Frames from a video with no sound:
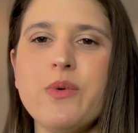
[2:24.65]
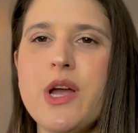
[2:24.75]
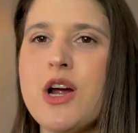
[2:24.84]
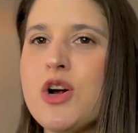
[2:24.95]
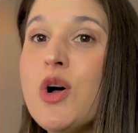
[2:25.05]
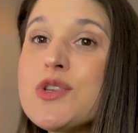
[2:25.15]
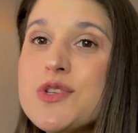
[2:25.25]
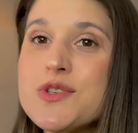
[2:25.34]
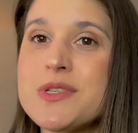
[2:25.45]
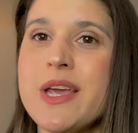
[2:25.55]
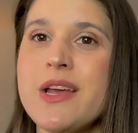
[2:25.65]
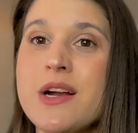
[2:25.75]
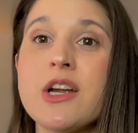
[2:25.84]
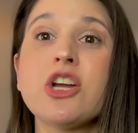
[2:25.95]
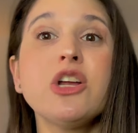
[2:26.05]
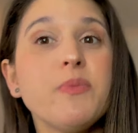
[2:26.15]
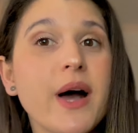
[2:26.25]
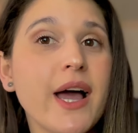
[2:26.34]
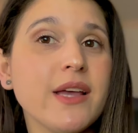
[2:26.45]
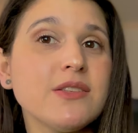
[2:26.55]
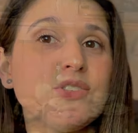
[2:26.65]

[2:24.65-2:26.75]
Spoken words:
we are also saying our goodbyes